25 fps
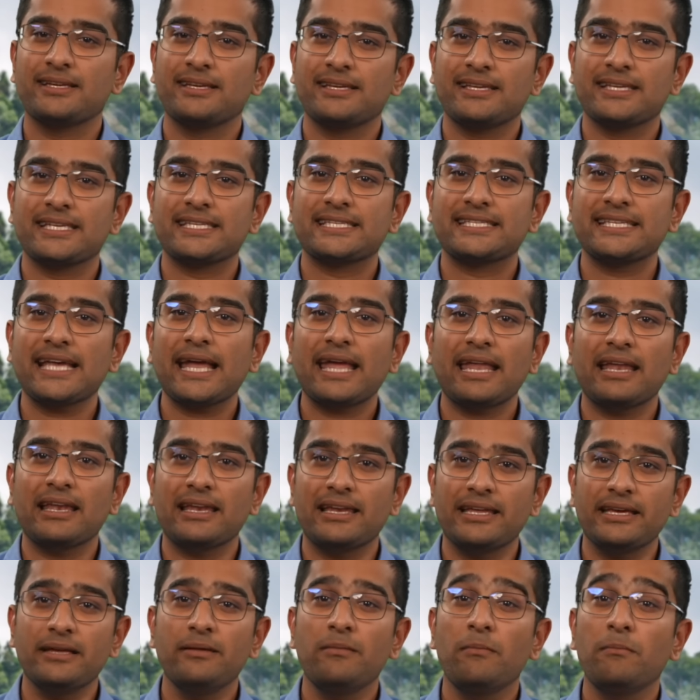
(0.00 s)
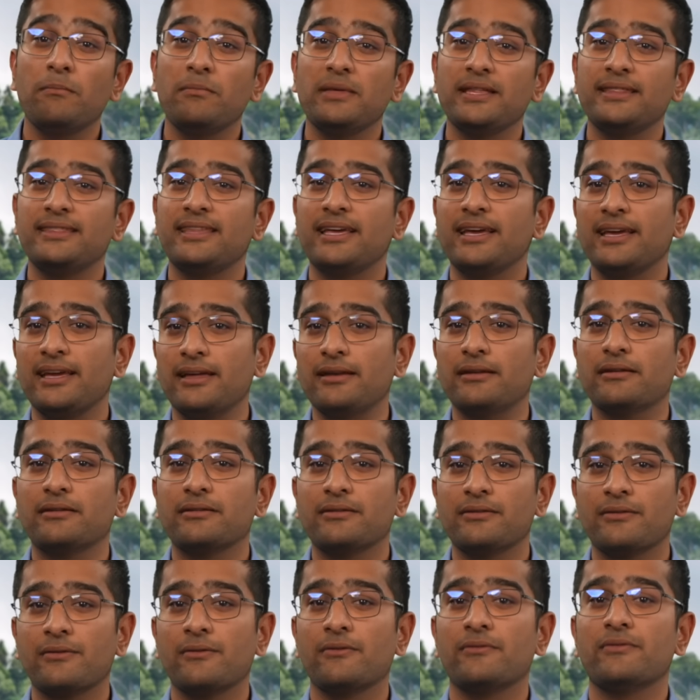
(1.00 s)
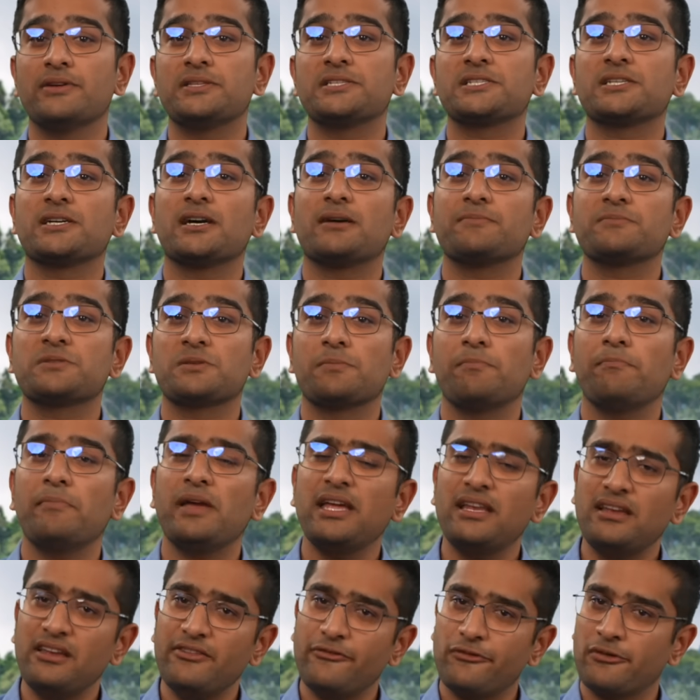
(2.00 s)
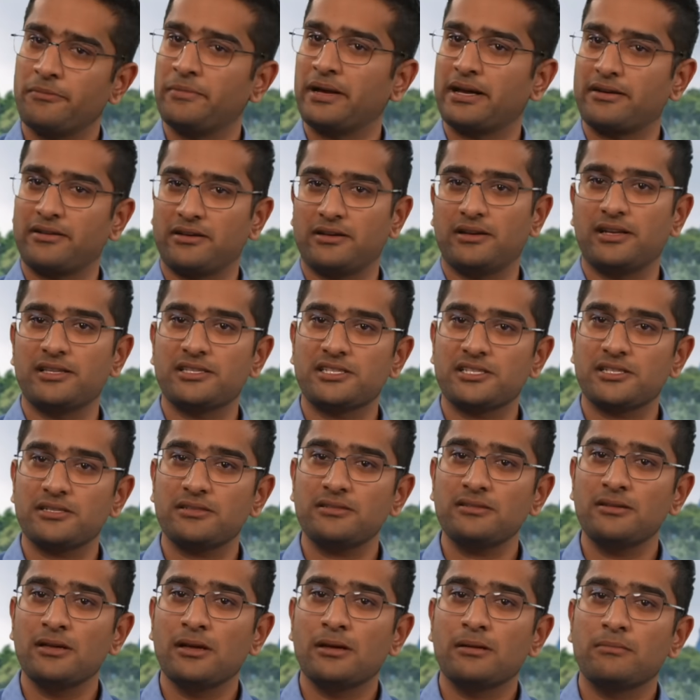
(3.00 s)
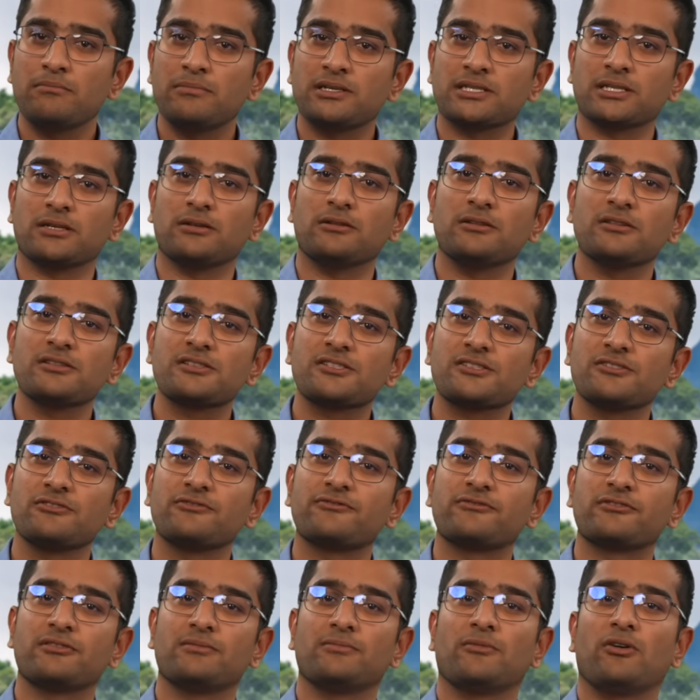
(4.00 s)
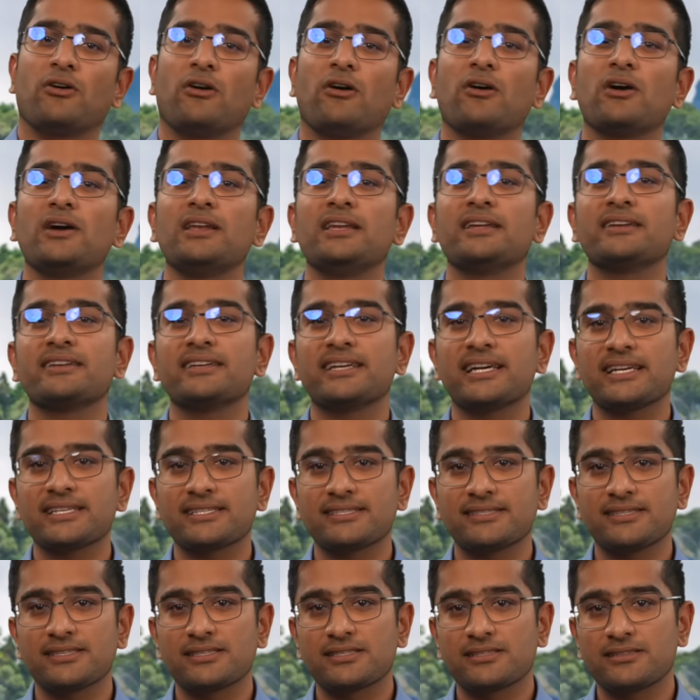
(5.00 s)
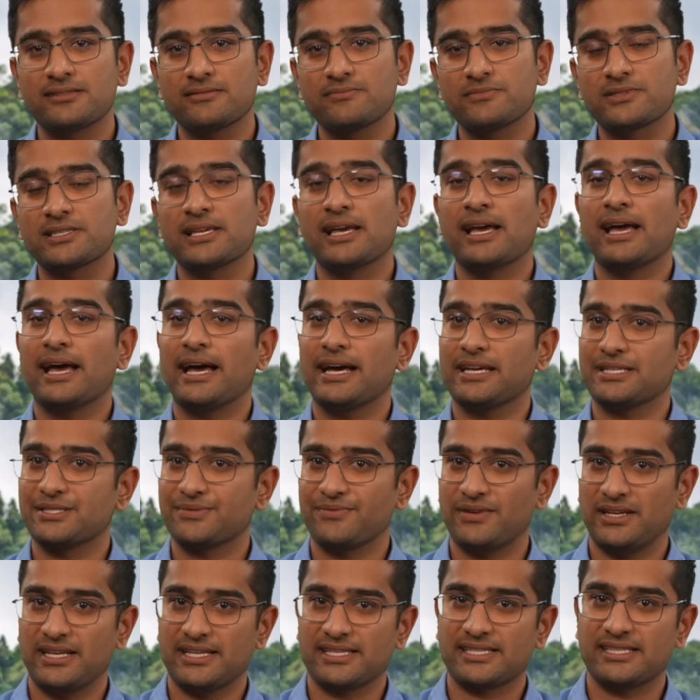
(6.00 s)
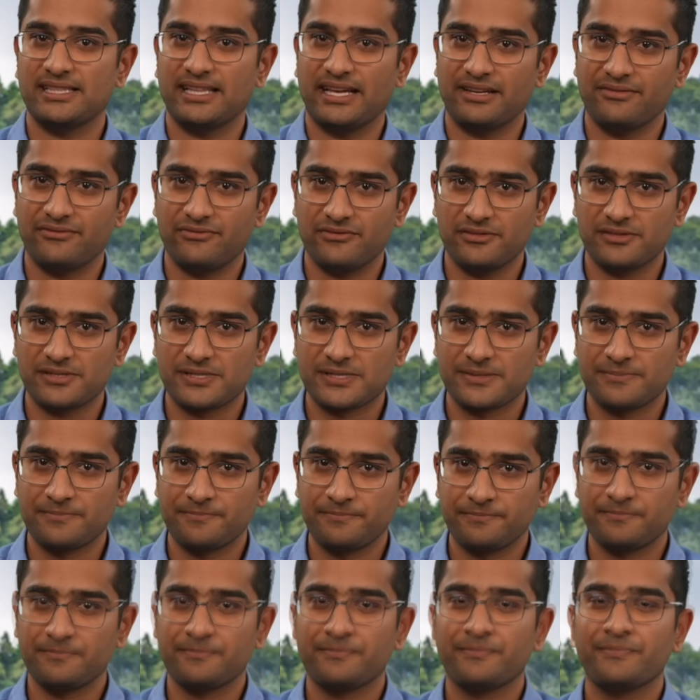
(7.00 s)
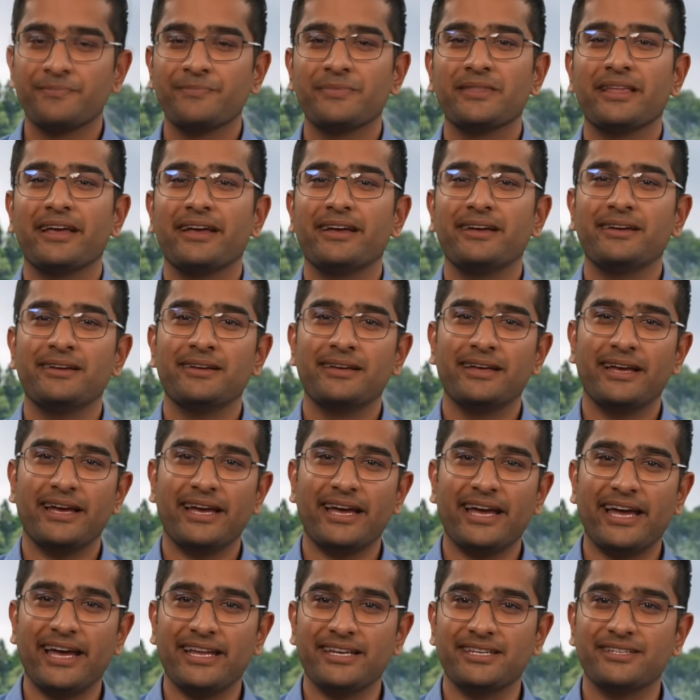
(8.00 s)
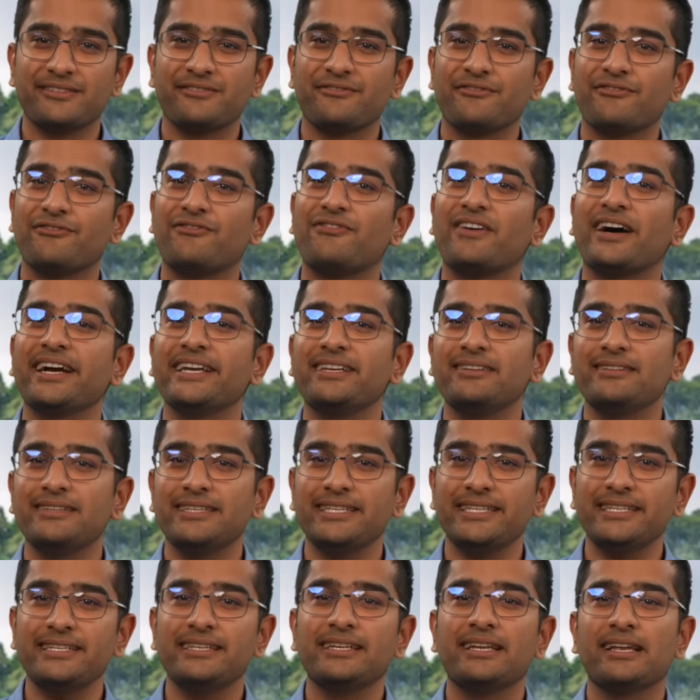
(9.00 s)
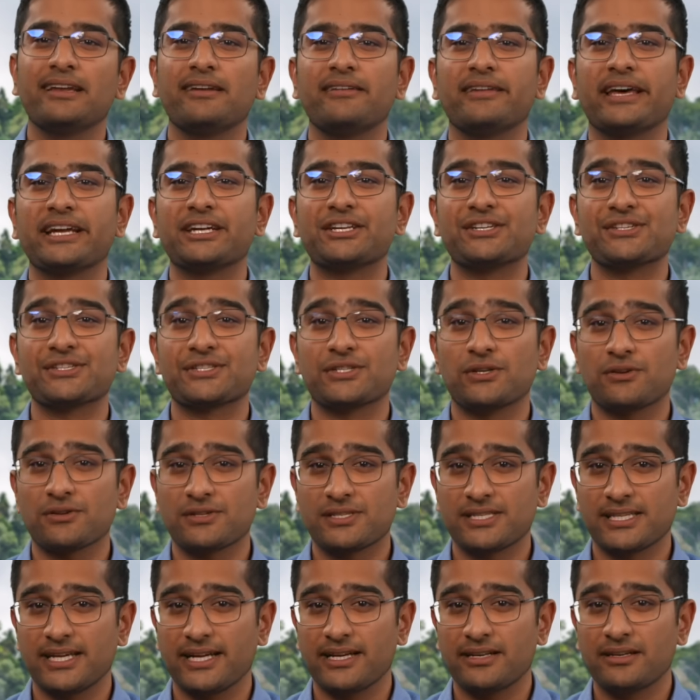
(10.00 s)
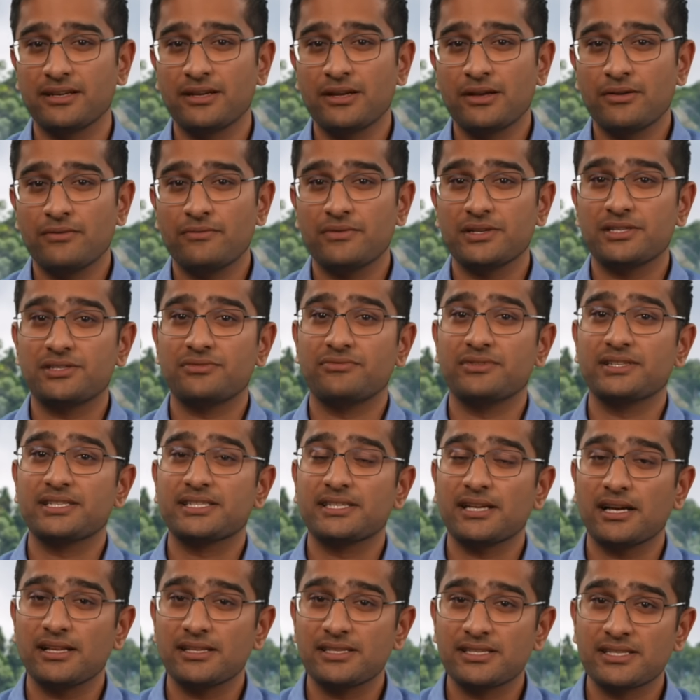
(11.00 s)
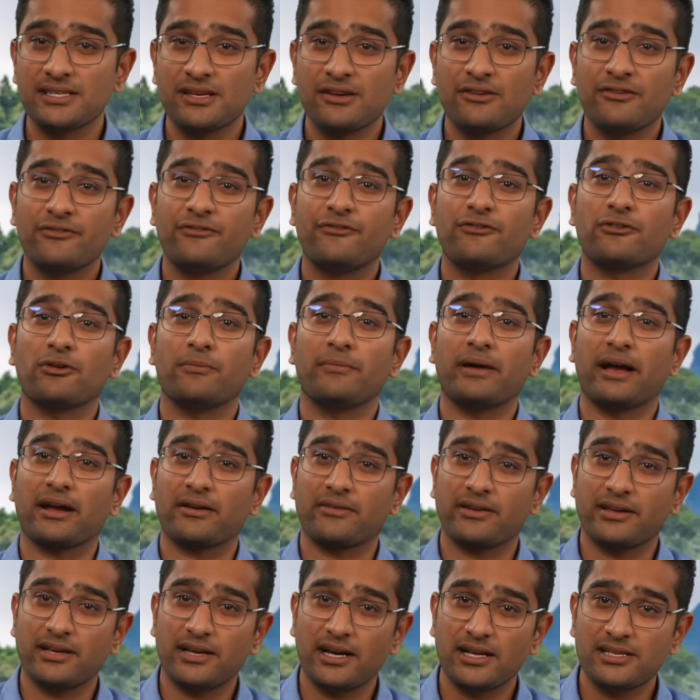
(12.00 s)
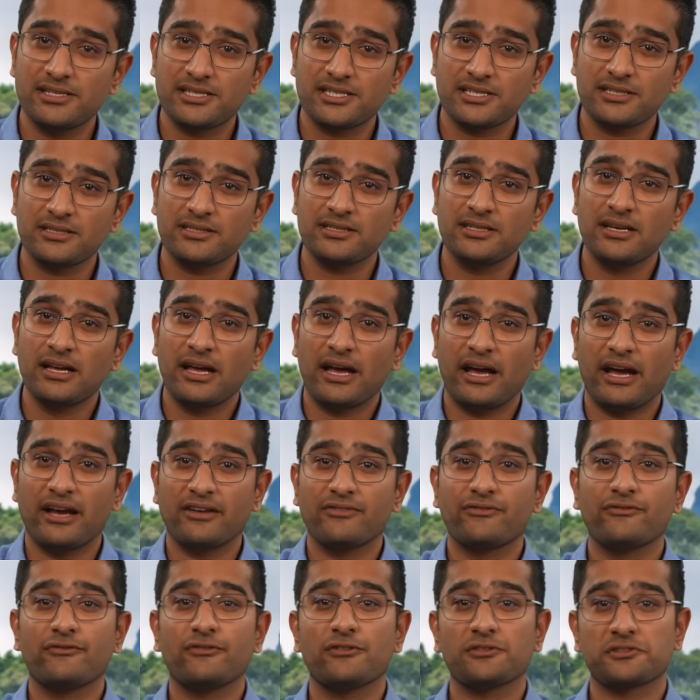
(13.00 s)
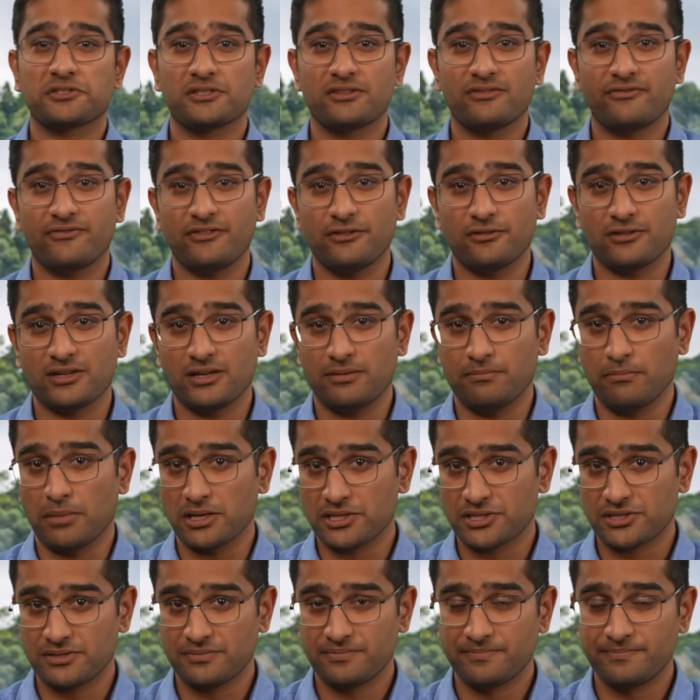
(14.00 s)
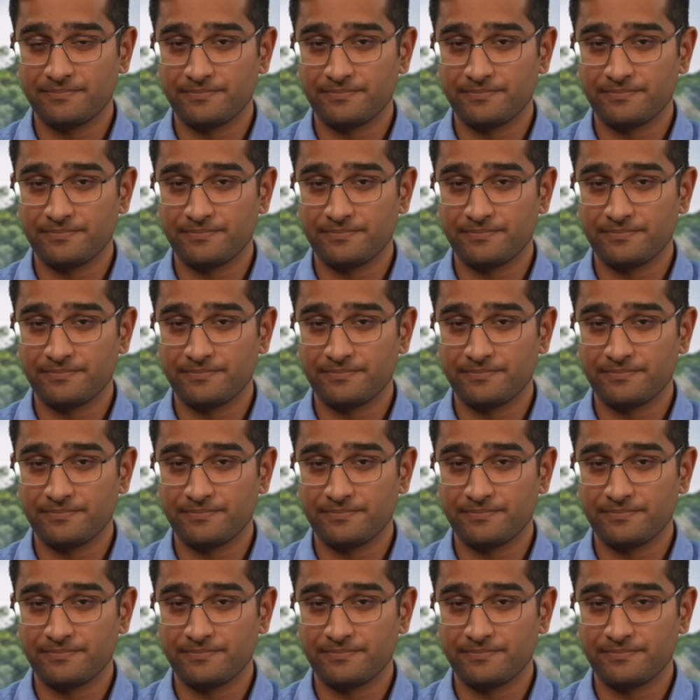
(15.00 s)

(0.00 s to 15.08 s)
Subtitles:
Secondly, methane, which comes mainly from agriculture, but also from oil and gas systems as well as landfills. And finally, nitrous oxide, which results from agriculture and fossil fuel combustion.